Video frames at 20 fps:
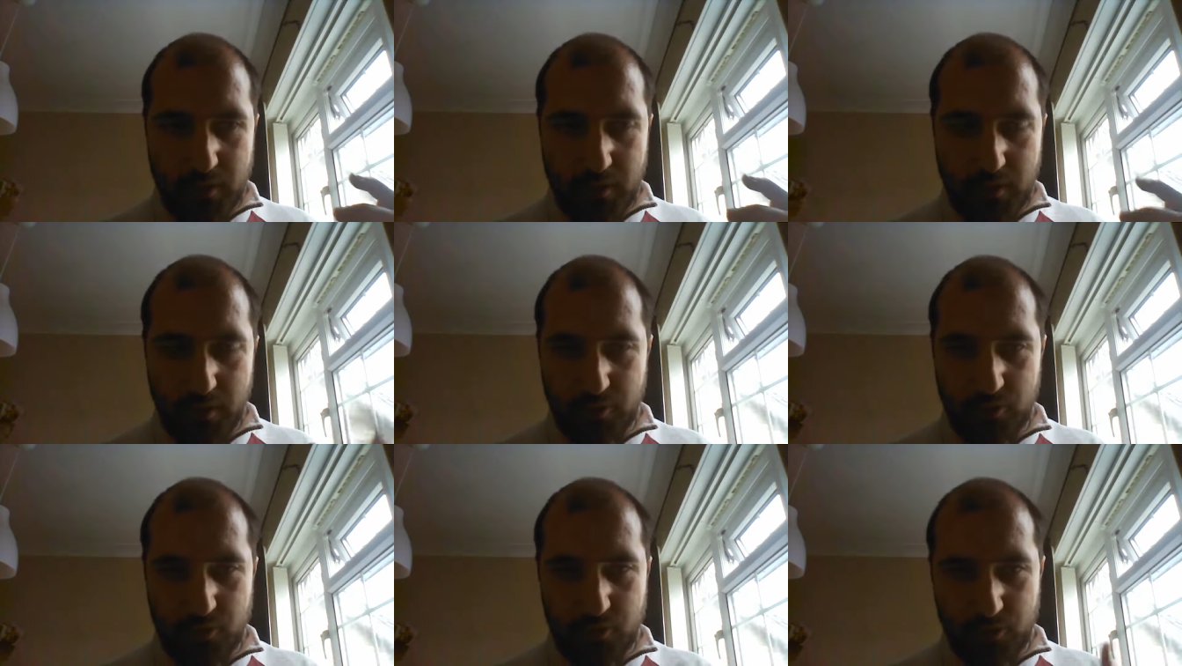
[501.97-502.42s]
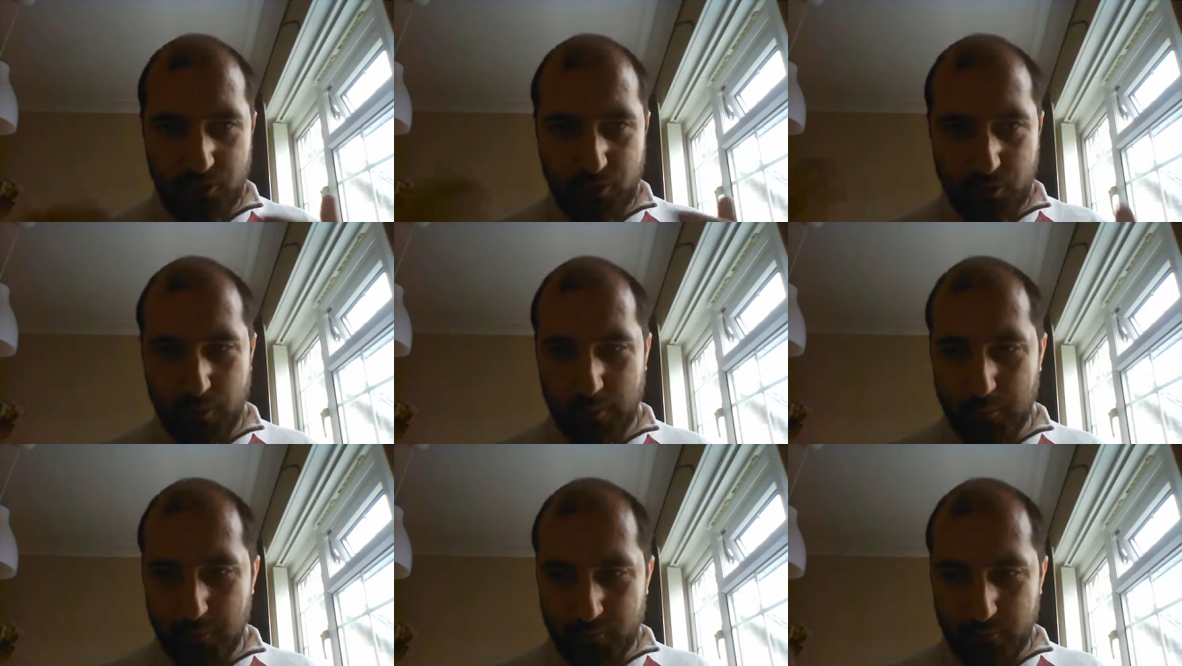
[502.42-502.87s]
and other such
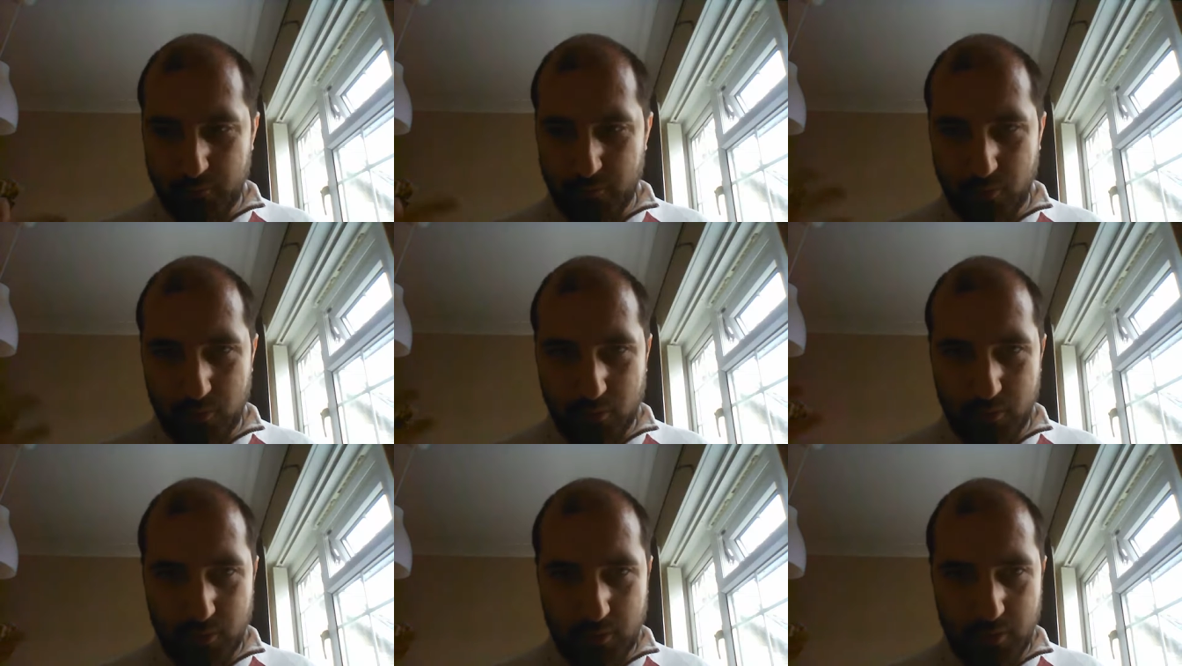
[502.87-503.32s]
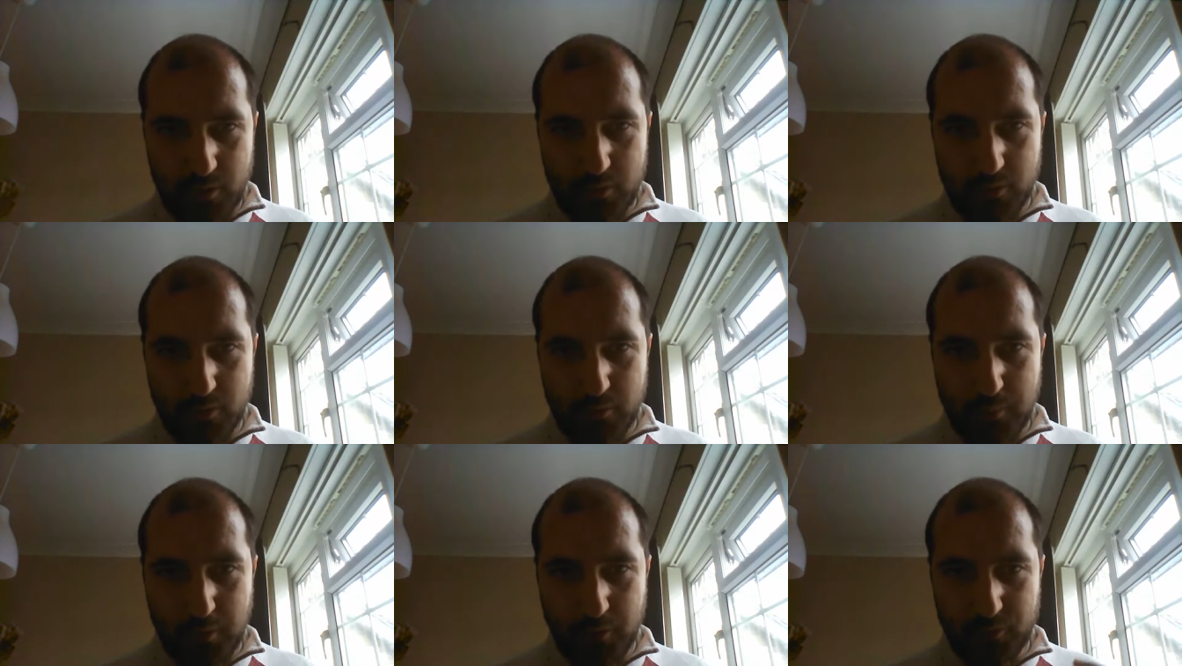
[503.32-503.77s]
equipment for
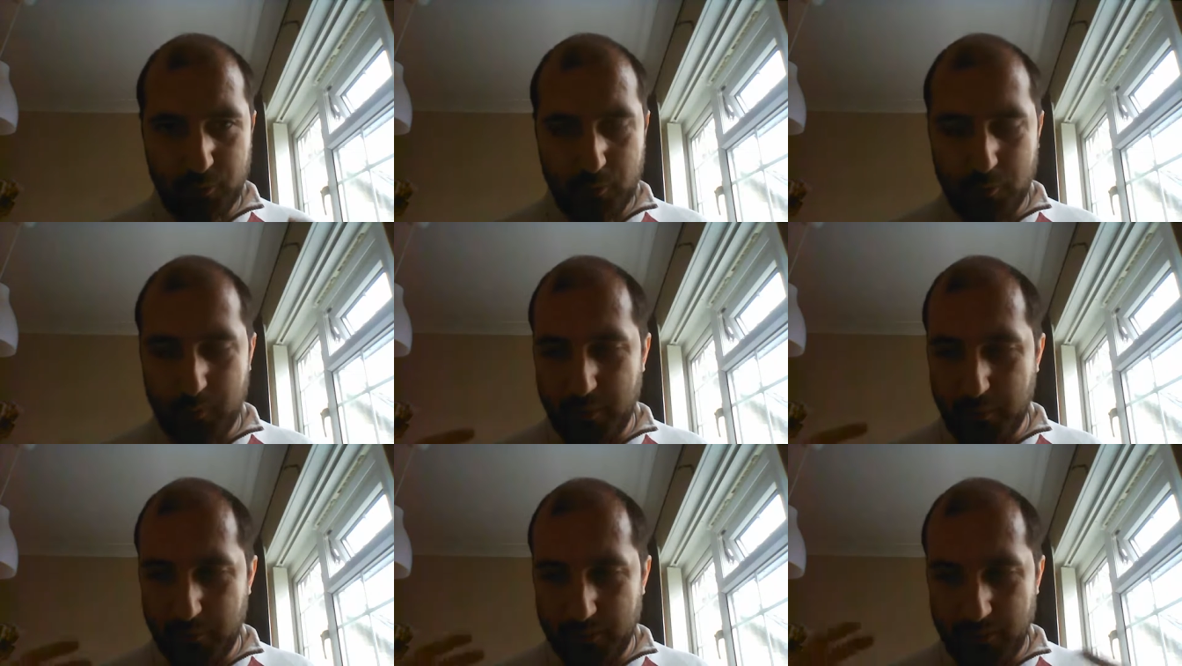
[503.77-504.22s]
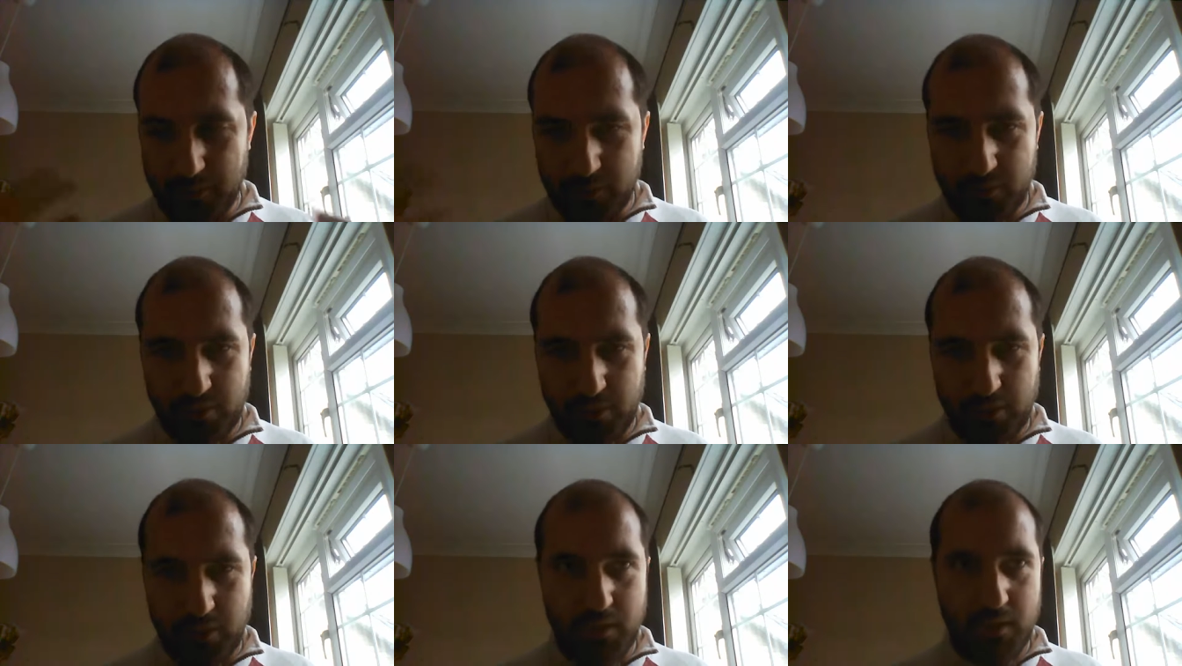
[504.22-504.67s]
all possible people in
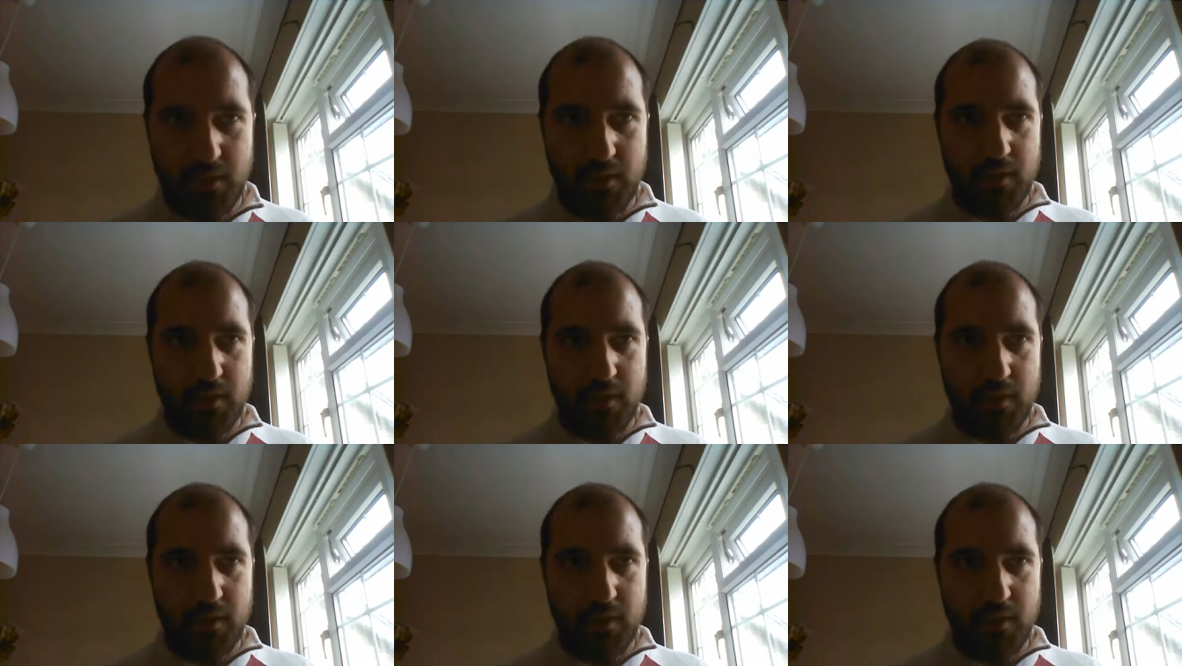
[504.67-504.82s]
Italy.